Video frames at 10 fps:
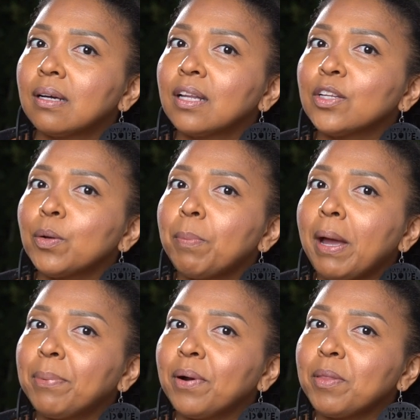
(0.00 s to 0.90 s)
a little
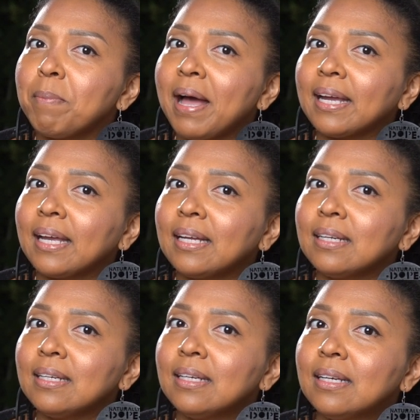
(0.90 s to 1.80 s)
pepper on the back
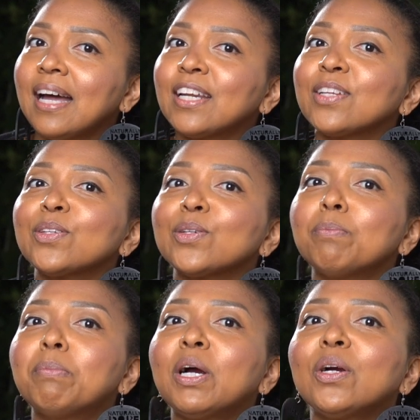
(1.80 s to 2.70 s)
end, and a little
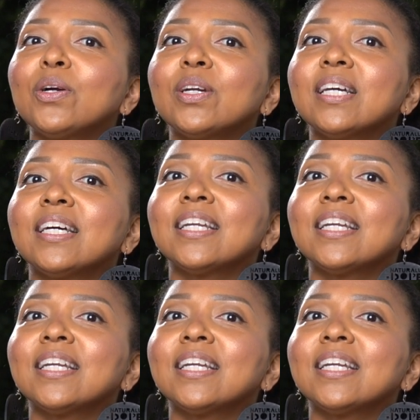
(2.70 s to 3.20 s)
burn